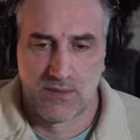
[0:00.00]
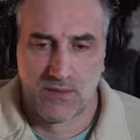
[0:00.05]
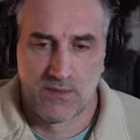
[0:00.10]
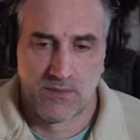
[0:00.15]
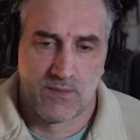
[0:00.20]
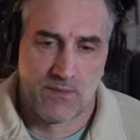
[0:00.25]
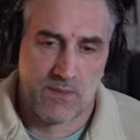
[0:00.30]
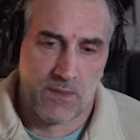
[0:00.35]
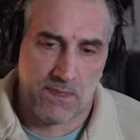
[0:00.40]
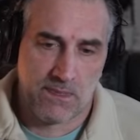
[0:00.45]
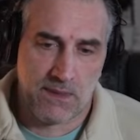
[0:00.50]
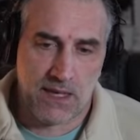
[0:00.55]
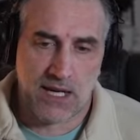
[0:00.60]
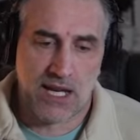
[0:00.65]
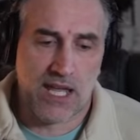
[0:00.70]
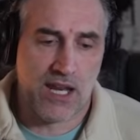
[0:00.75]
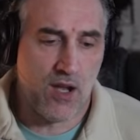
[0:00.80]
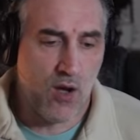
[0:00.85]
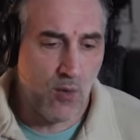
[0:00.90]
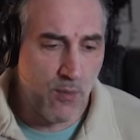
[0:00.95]
Very good. And I
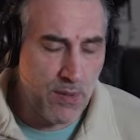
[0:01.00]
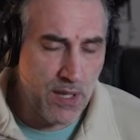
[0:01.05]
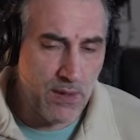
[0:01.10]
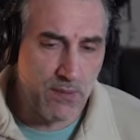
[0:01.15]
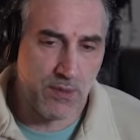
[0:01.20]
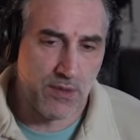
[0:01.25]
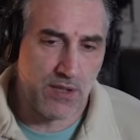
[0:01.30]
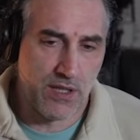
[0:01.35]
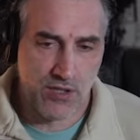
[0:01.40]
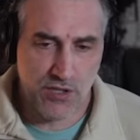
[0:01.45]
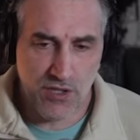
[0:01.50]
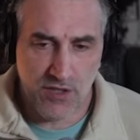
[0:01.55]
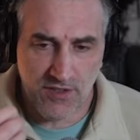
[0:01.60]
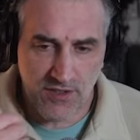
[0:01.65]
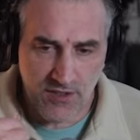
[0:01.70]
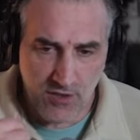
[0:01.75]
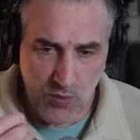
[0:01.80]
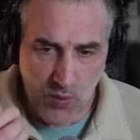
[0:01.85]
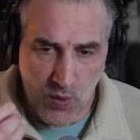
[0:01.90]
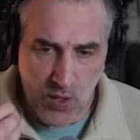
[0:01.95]
know people that
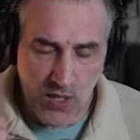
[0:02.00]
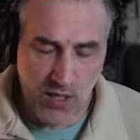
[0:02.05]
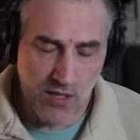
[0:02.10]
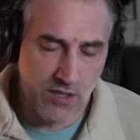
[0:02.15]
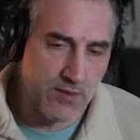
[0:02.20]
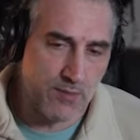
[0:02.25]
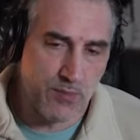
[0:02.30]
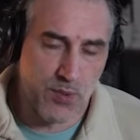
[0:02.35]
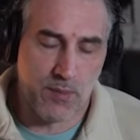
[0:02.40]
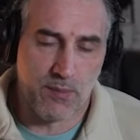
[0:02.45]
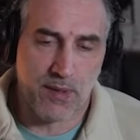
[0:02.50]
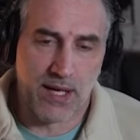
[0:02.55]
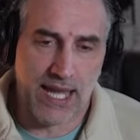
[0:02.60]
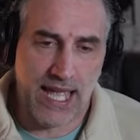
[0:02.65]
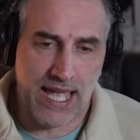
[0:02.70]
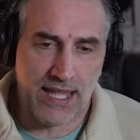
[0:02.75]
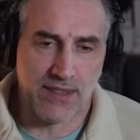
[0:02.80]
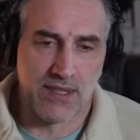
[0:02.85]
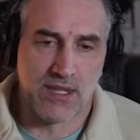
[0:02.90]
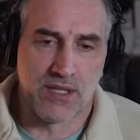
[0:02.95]
just swallow hang that one right back
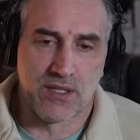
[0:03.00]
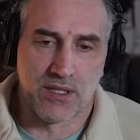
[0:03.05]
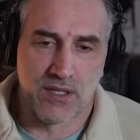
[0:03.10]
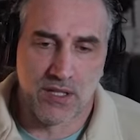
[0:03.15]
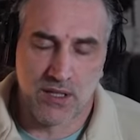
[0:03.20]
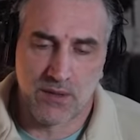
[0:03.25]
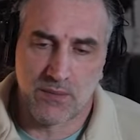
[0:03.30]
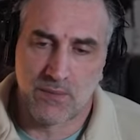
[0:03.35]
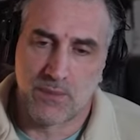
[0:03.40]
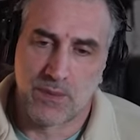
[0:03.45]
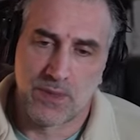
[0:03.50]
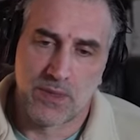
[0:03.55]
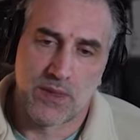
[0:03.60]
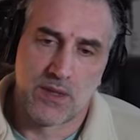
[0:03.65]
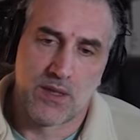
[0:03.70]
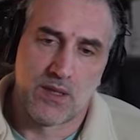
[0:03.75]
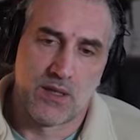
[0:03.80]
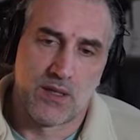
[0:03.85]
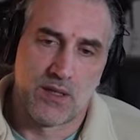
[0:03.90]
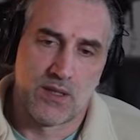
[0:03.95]
over there. You know? Thank
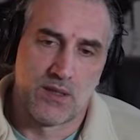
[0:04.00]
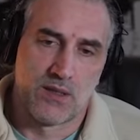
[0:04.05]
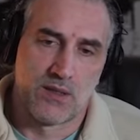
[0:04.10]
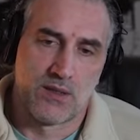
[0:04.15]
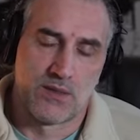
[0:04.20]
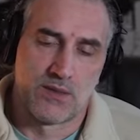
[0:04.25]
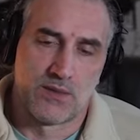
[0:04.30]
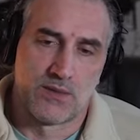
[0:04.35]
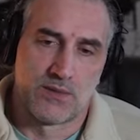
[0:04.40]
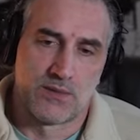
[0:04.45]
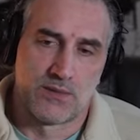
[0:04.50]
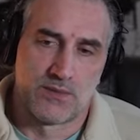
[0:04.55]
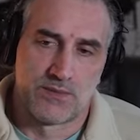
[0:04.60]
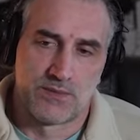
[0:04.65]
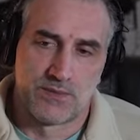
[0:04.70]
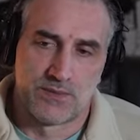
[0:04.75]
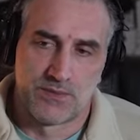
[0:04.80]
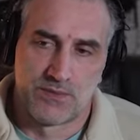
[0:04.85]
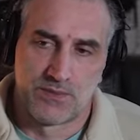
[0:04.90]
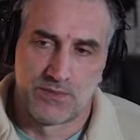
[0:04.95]
you.
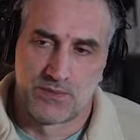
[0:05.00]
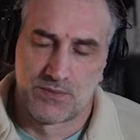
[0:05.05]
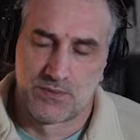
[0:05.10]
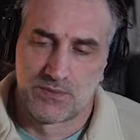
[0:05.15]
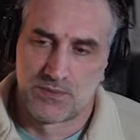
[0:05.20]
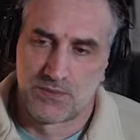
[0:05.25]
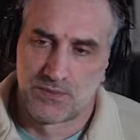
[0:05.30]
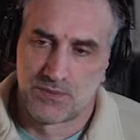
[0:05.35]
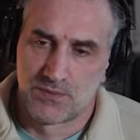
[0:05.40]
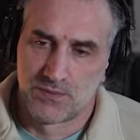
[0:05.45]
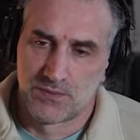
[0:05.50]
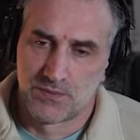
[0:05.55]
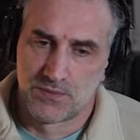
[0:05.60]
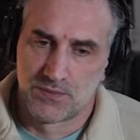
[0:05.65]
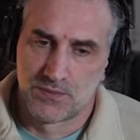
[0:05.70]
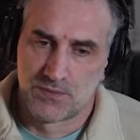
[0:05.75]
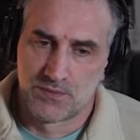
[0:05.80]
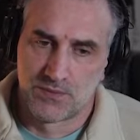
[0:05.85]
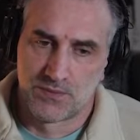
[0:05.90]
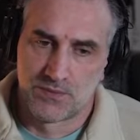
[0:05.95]
And then we're gonna grab our
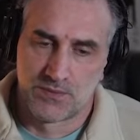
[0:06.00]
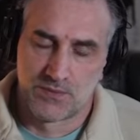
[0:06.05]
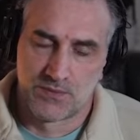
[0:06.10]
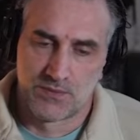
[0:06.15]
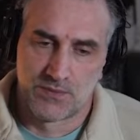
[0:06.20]
salt.